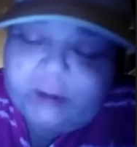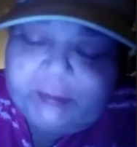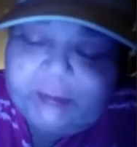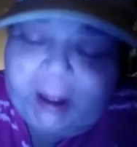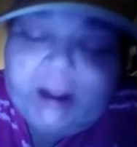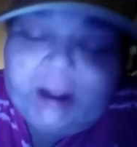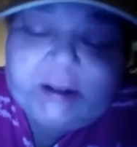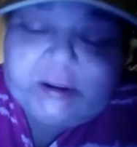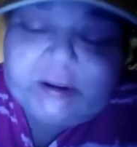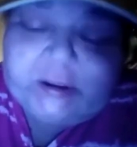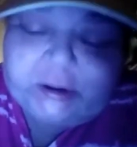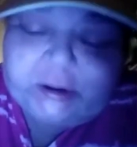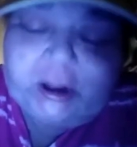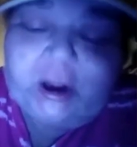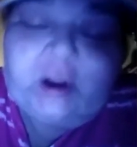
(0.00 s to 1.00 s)
thank you
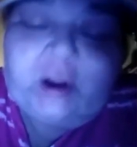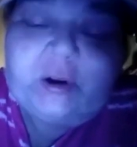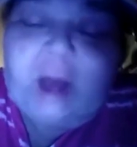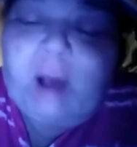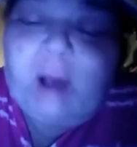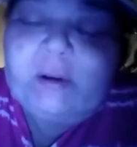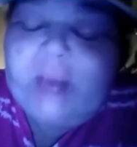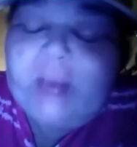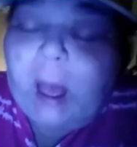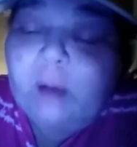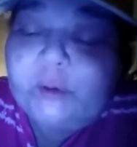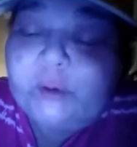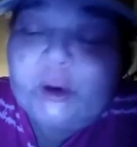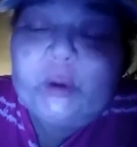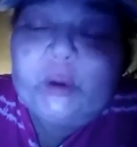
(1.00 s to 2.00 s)
for all y'all
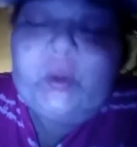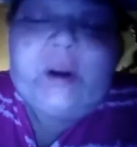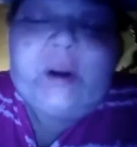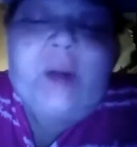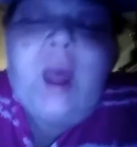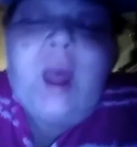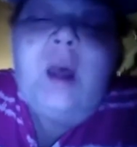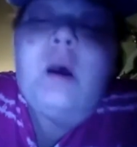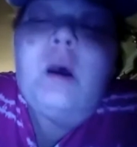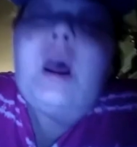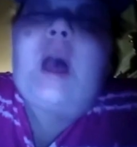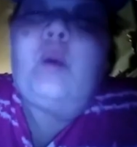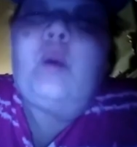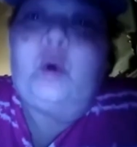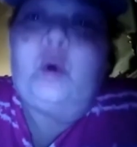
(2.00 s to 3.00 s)
doing. I
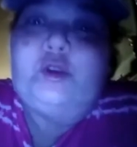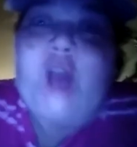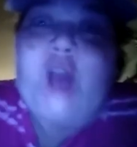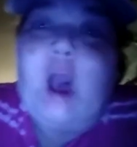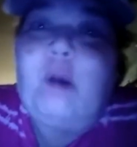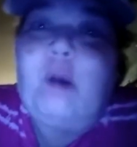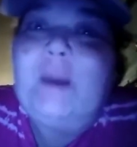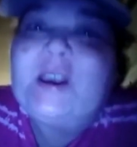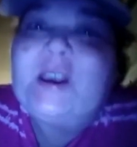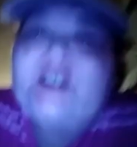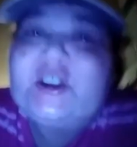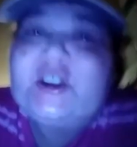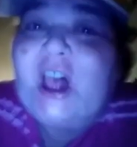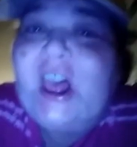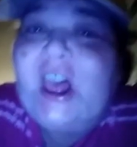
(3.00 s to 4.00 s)
want y'all to be
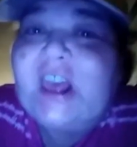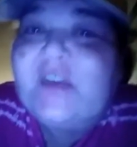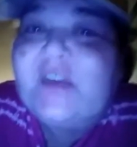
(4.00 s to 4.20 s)
safe.